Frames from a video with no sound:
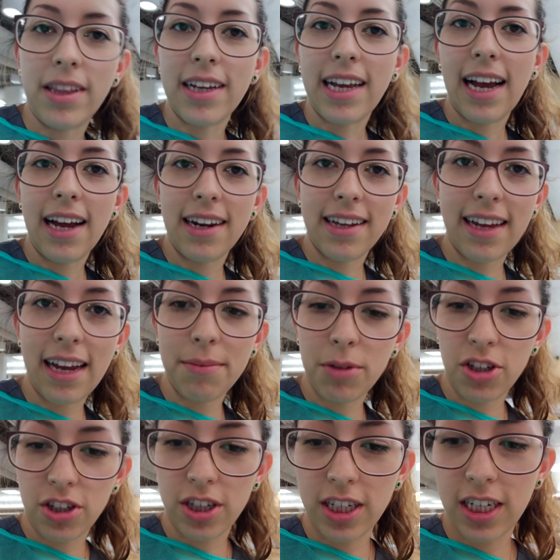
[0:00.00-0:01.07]
with the CAD/CAM
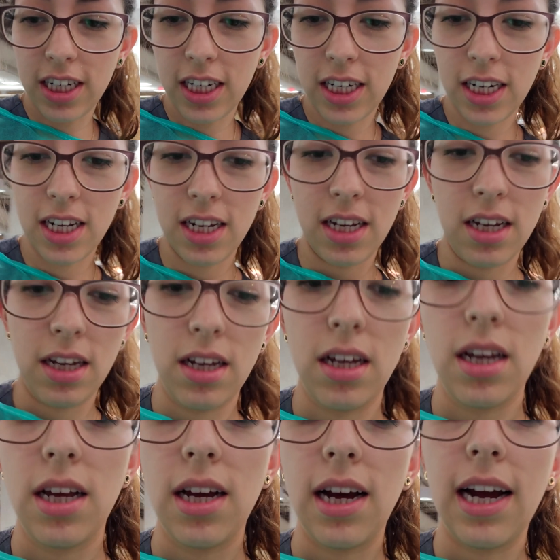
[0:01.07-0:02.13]
machine,
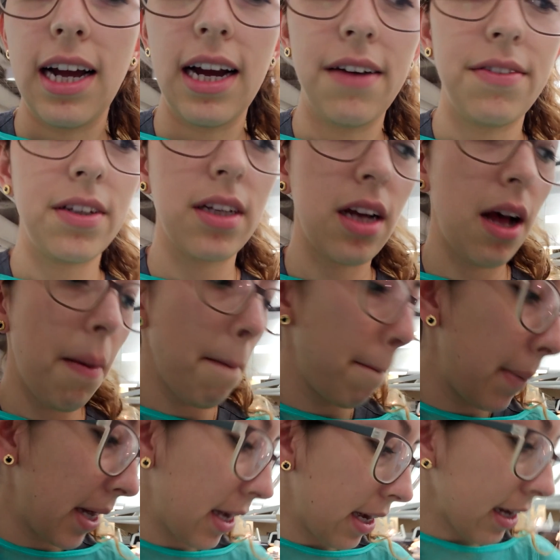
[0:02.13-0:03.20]
I have to come
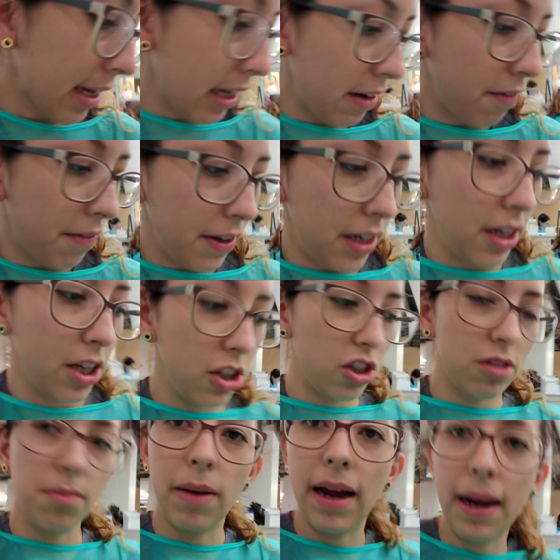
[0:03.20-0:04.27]
back and
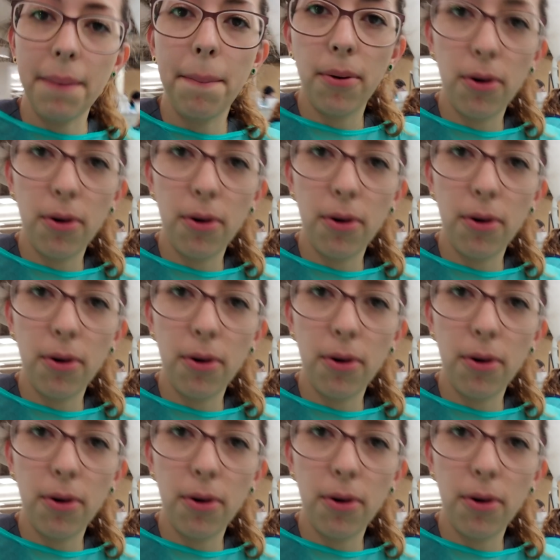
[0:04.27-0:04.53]
finish my